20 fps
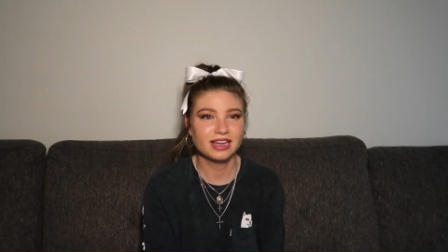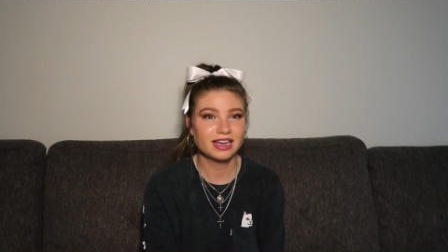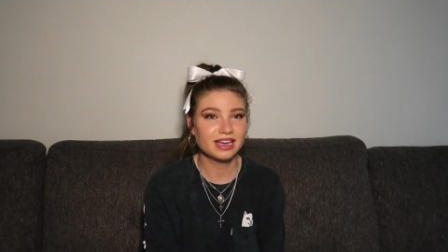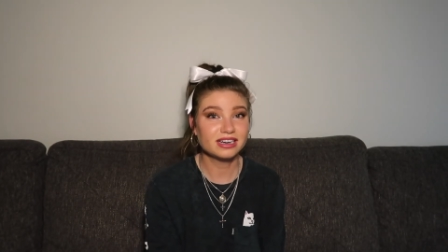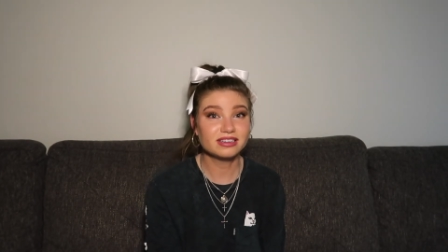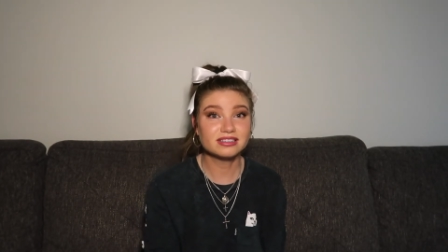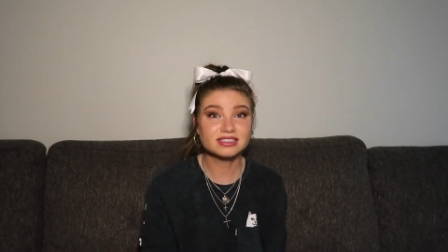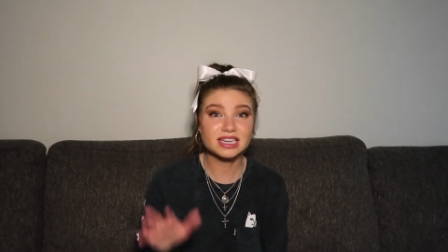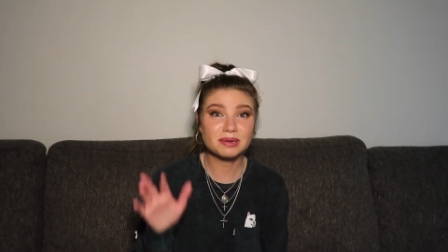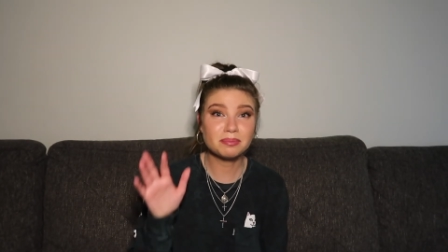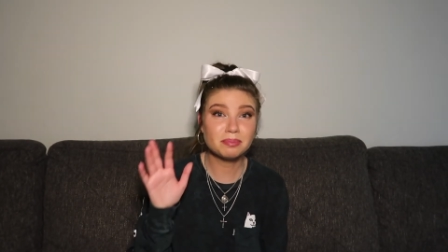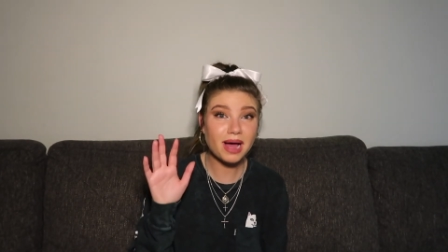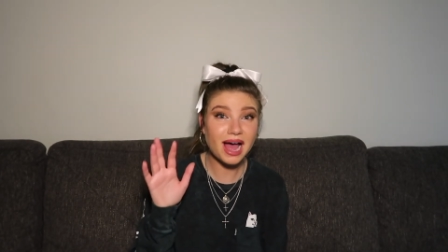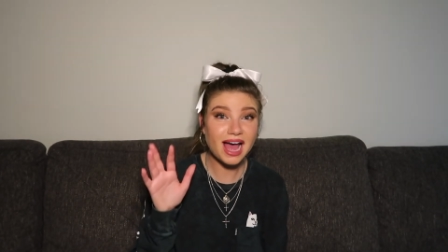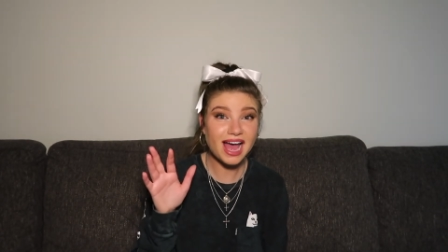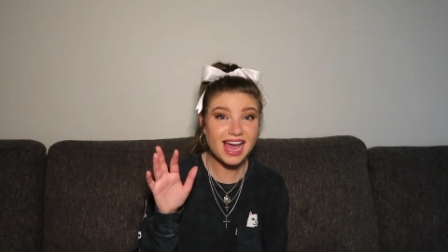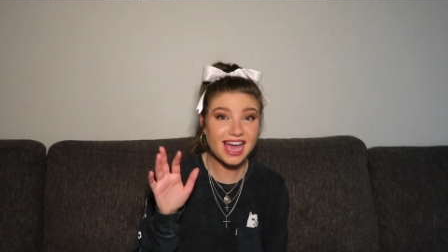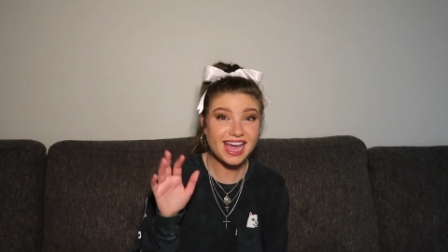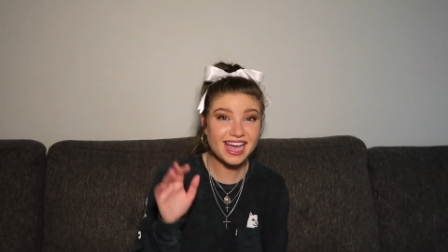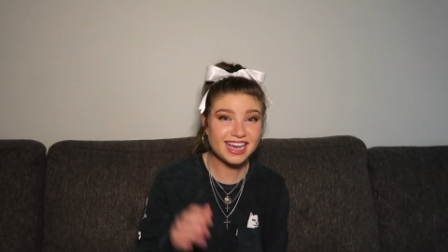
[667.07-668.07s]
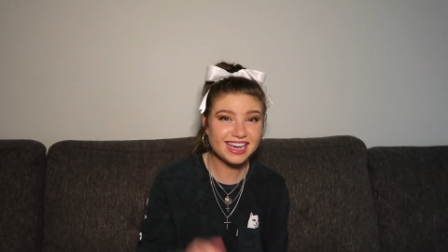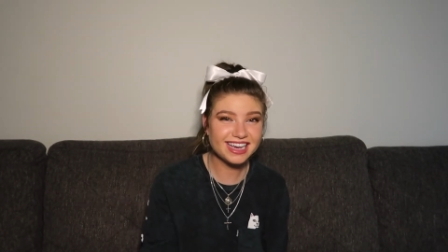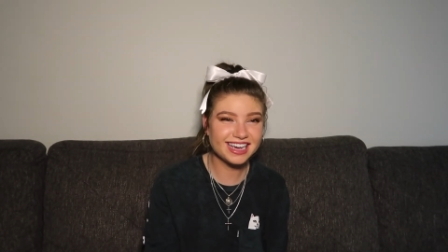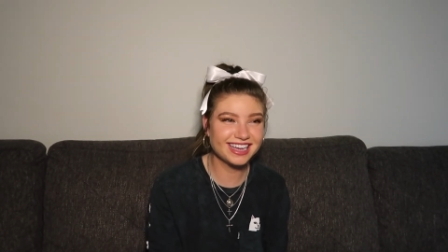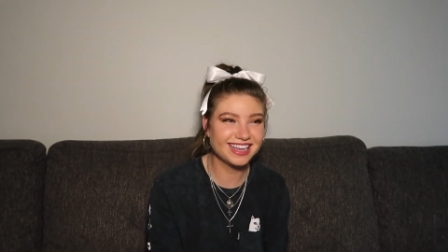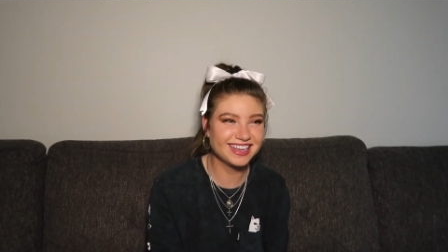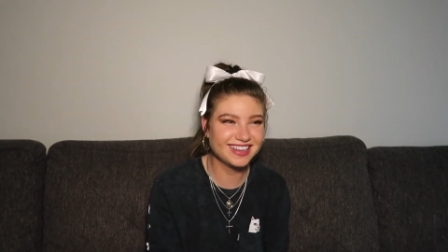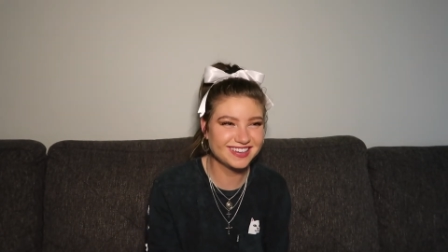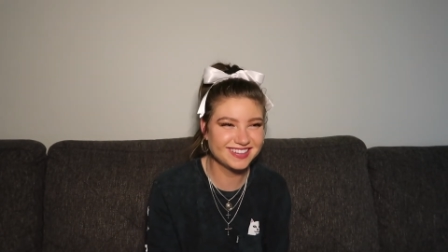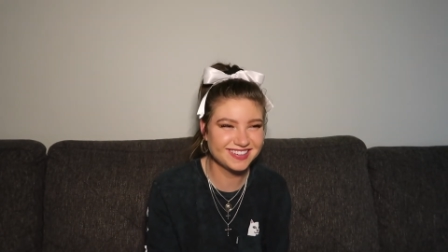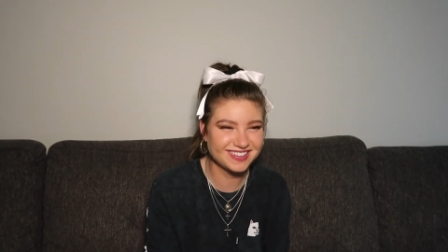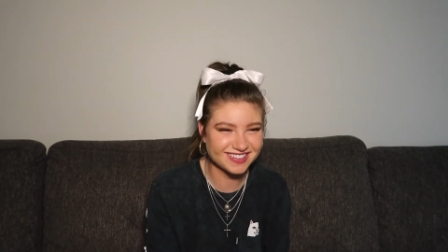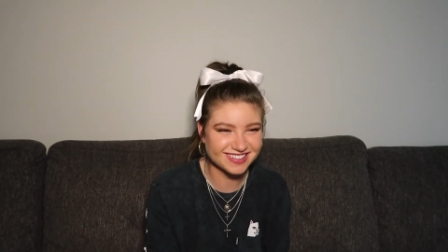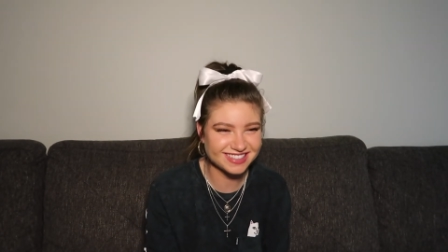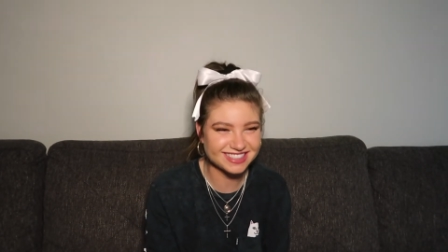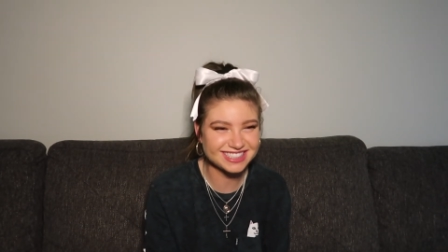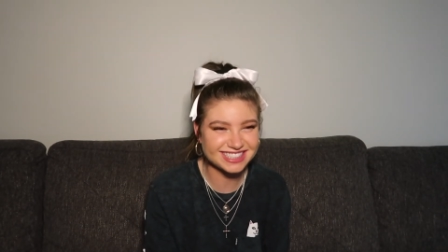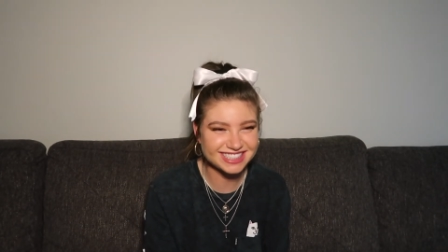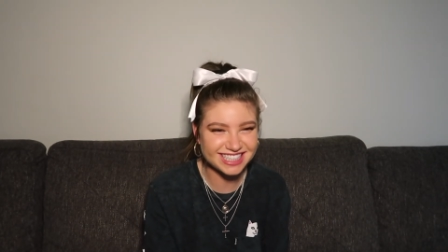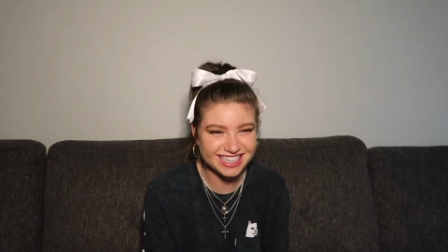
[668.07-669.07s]
And he was like, bye. I
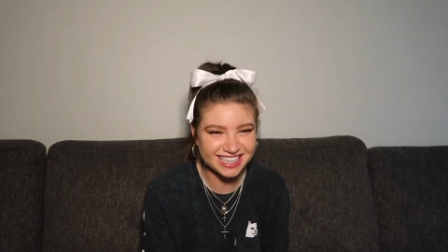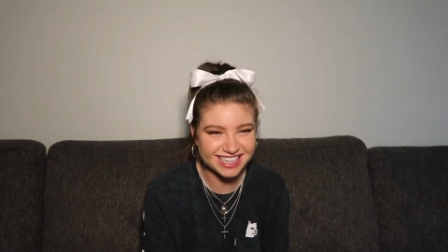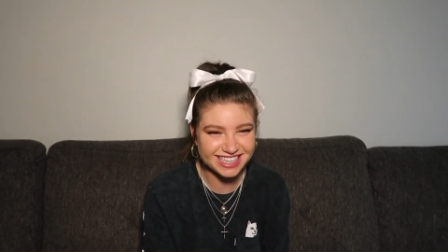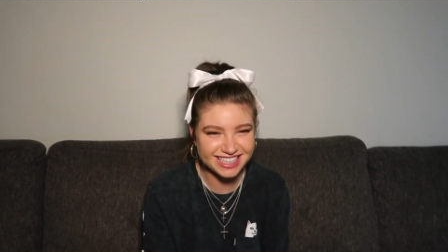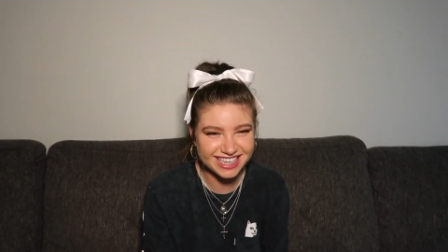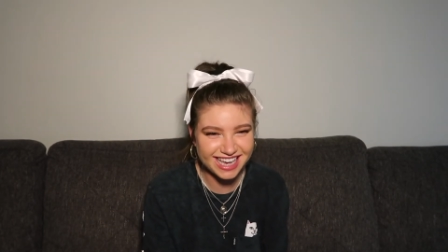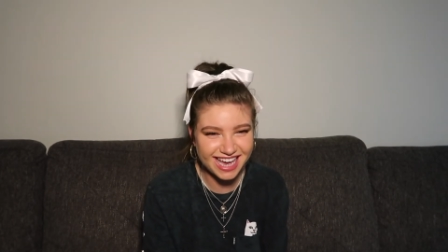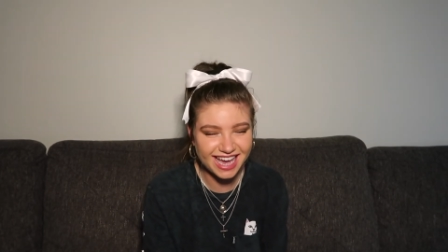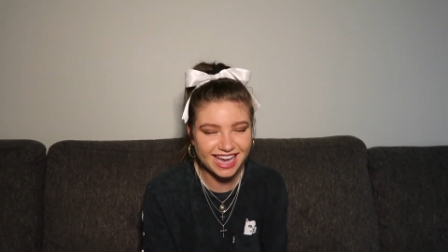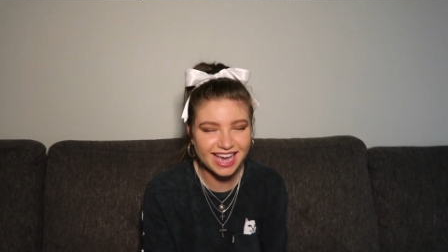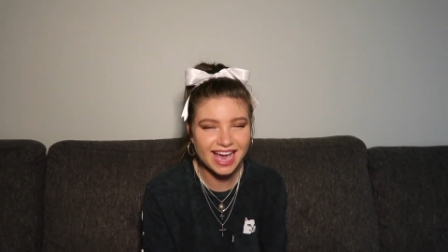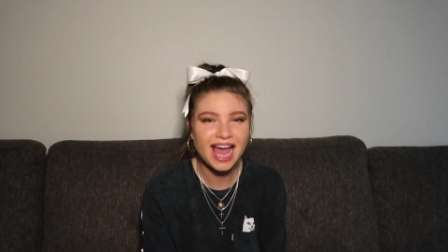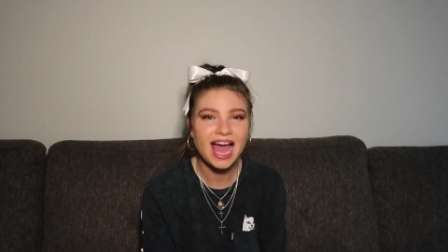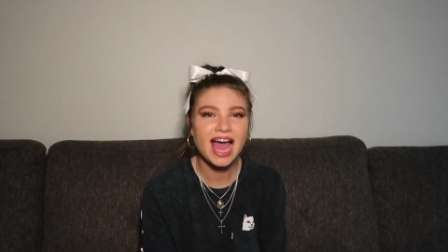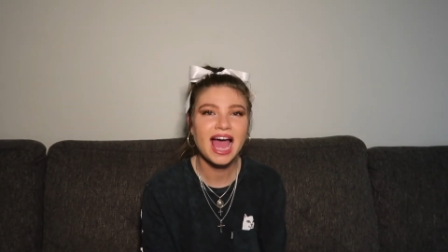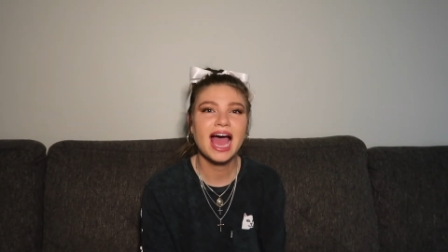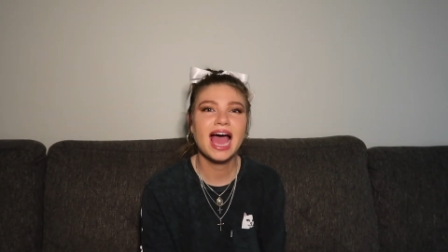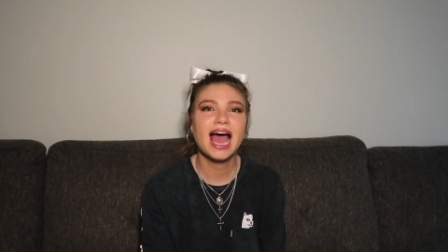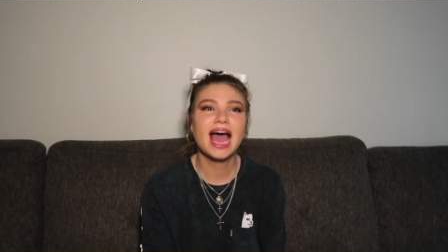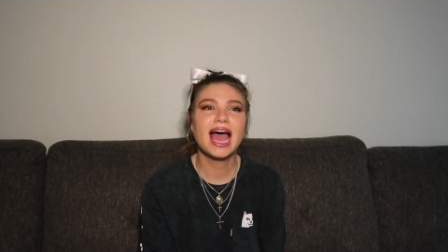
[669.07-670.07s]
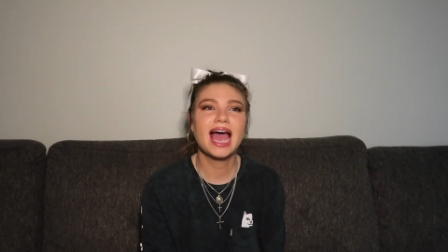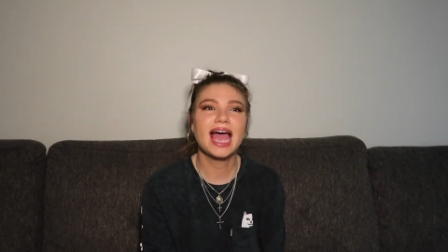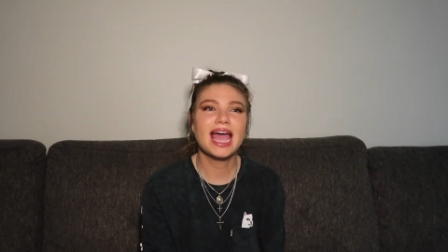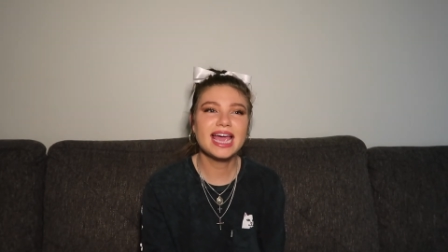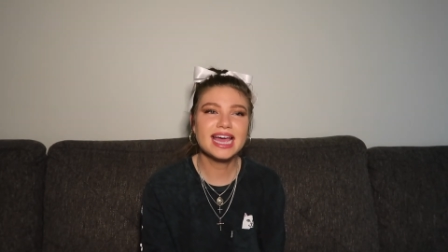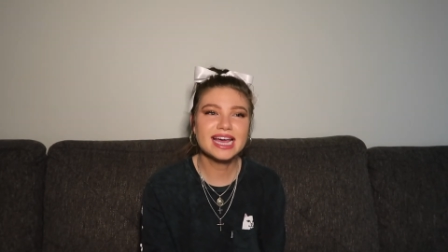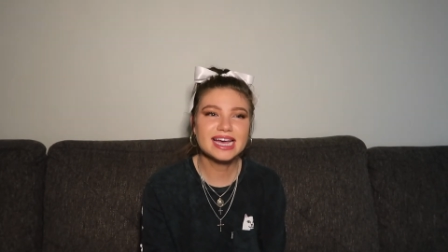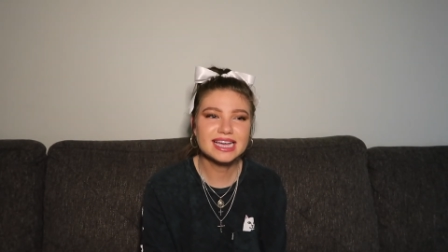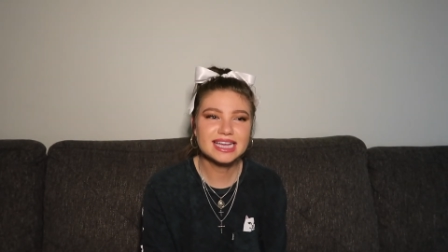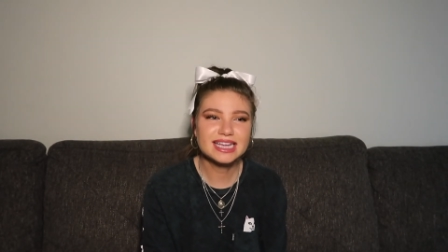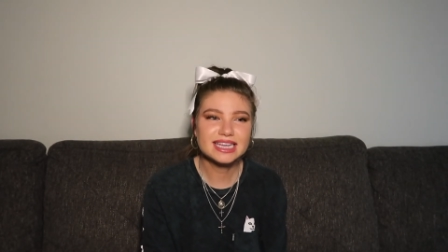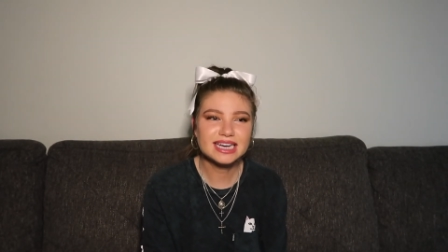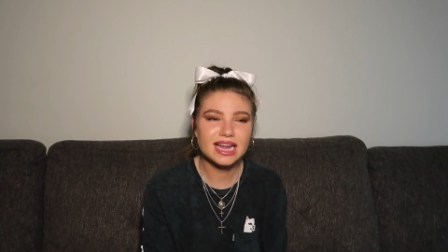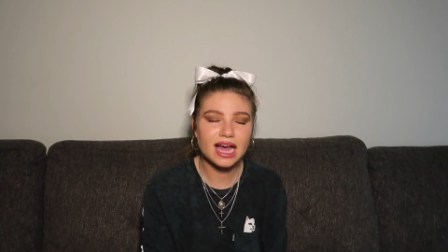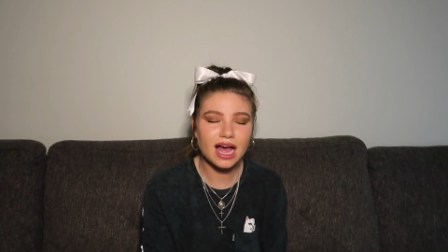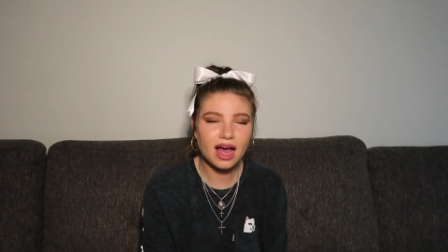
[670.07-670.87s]
was like, okay. And